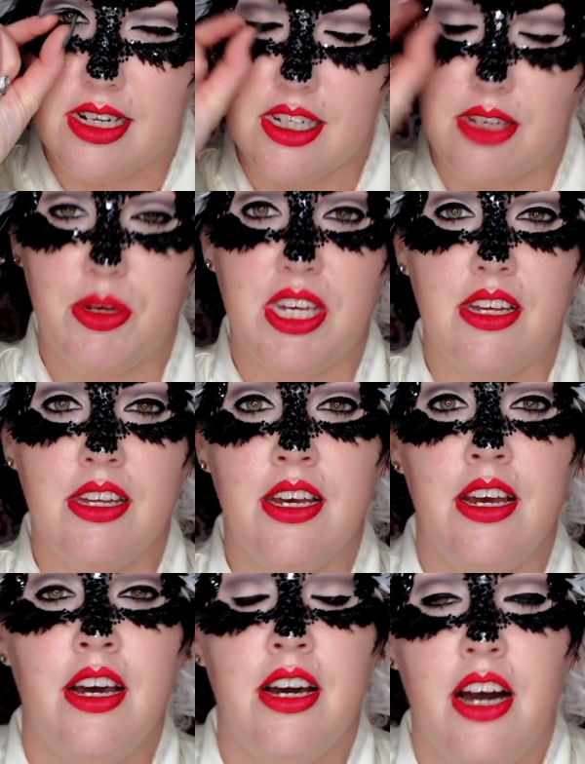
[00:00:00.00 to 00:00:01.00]
bit
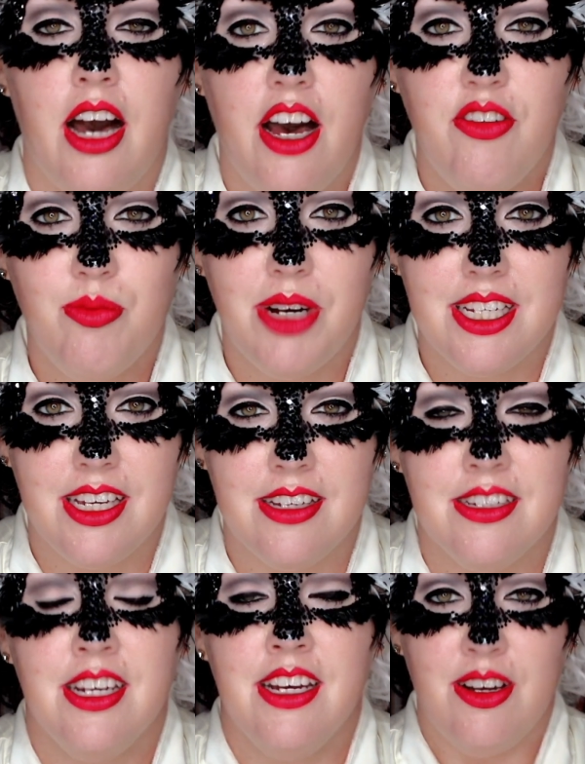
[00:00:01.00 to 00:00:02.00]
of money
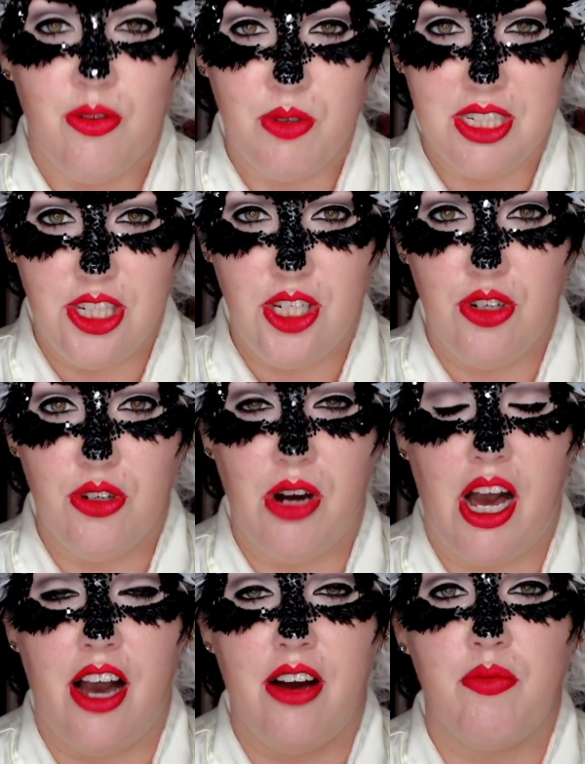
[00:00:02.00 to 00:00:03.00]
when you
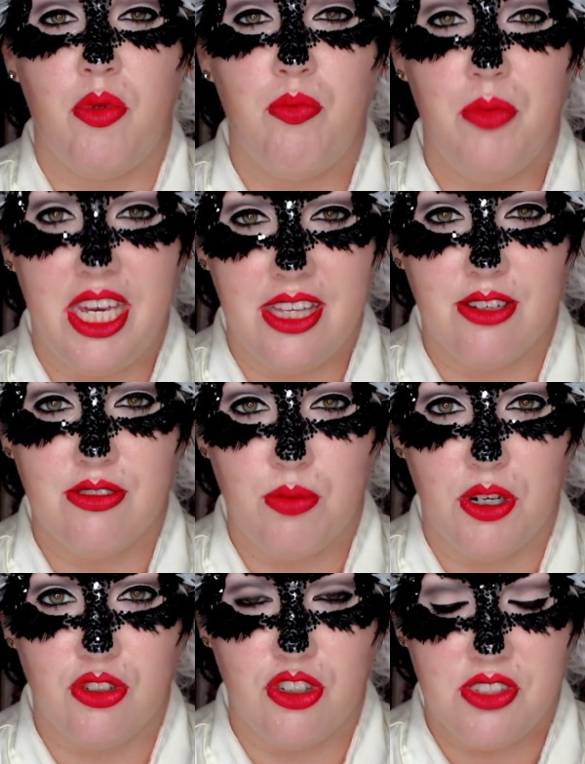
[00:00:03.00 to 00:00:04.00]
make those
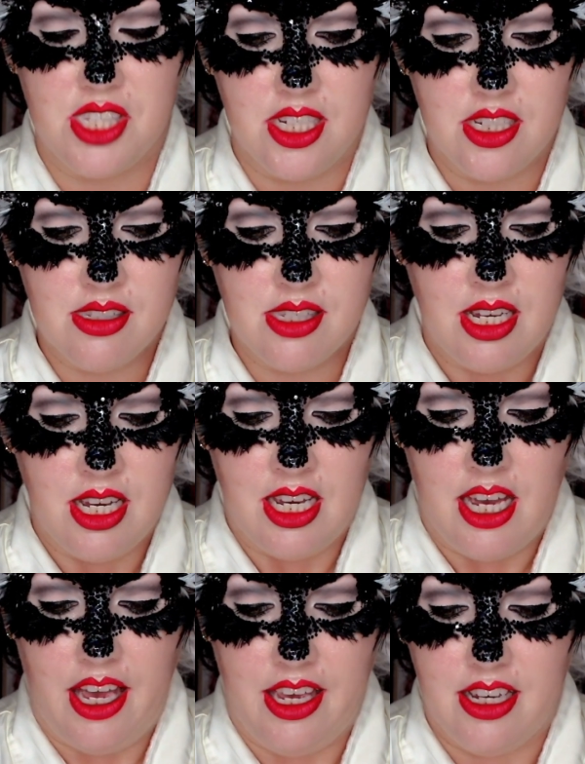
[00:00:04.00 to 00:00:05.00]
purchases,
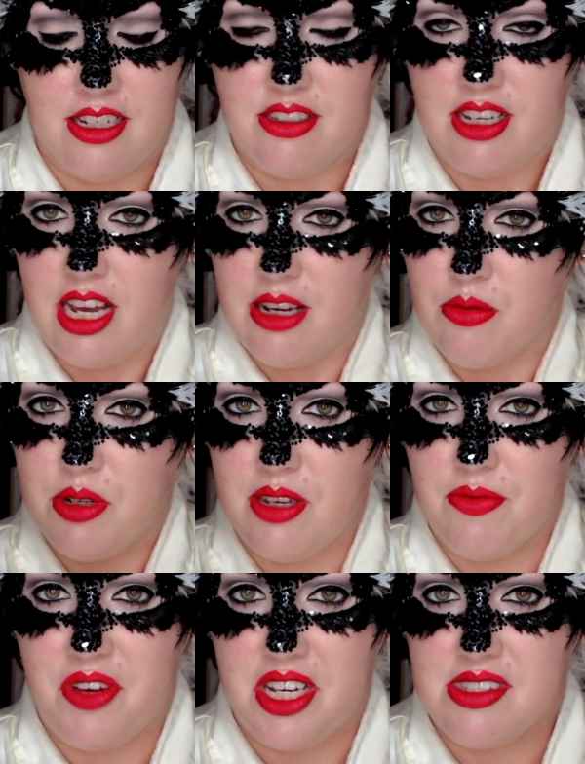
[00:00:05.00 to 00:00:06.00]
and I
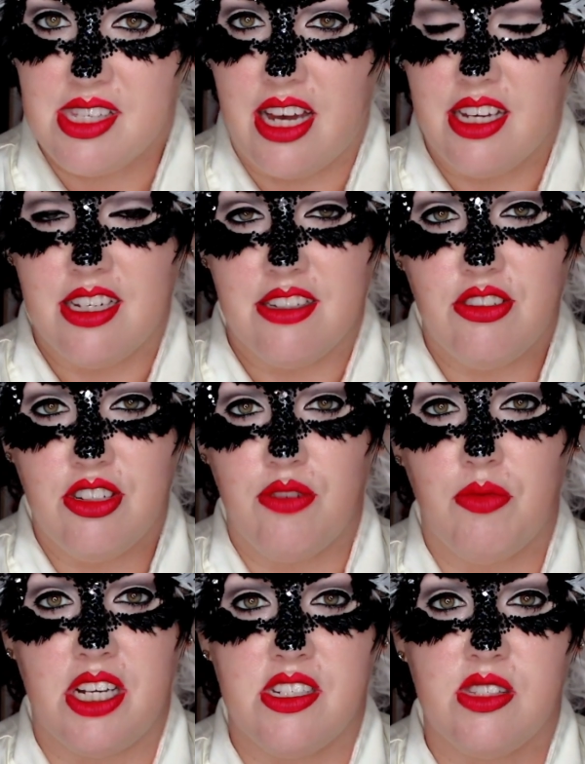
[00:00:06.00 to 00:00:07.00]
reinvest that into
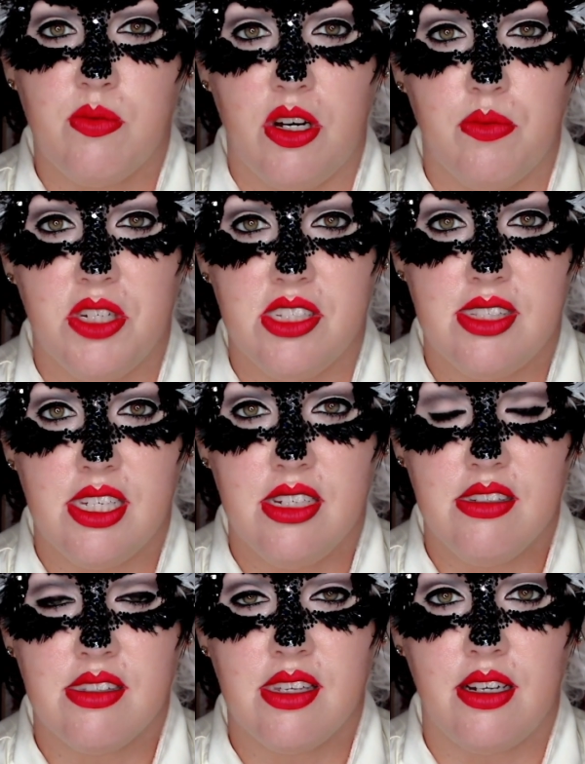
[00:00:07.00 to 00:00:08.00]
my small
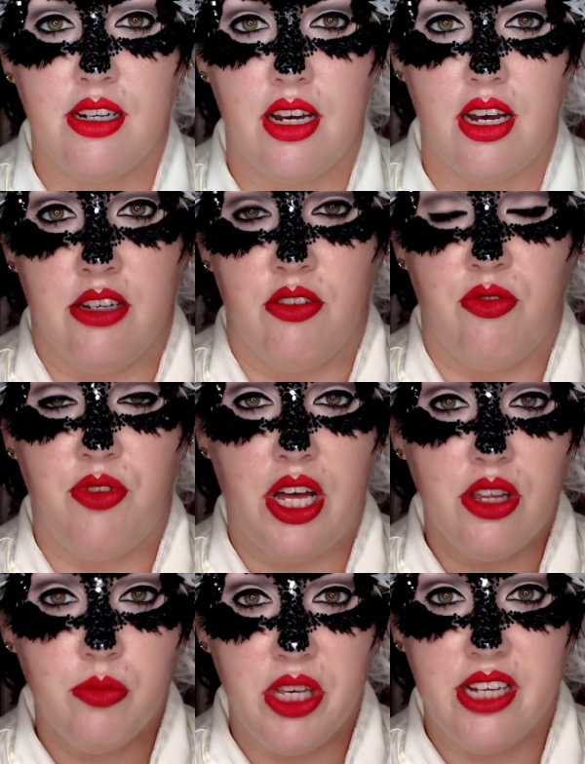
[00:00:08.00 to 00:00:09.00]
business.
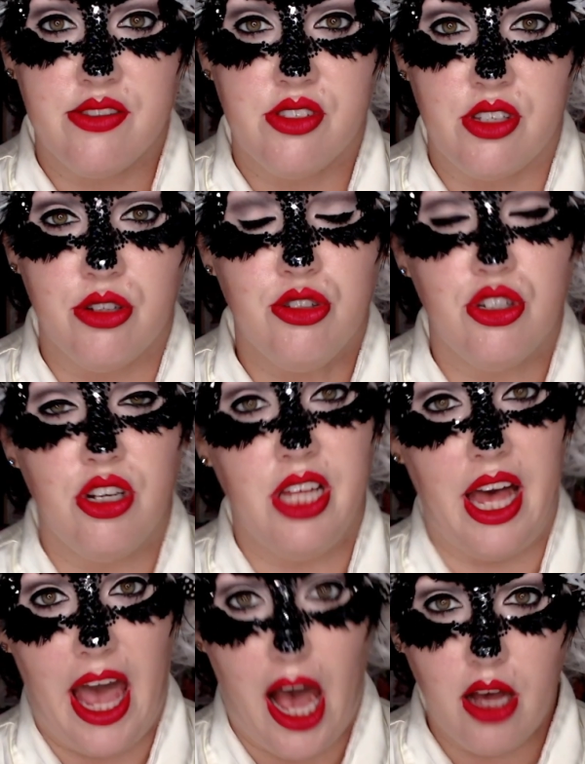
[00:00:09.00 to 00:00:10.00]
Follow me on social
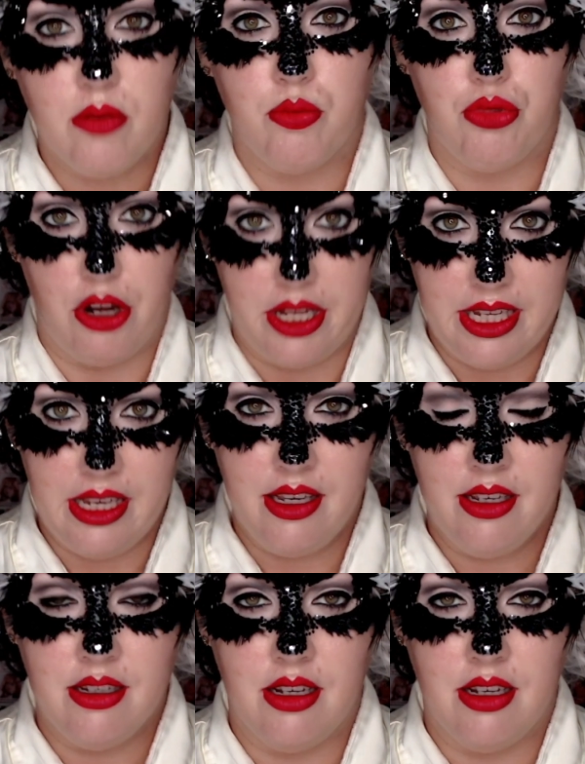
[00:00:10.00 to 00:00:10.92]
at Brittany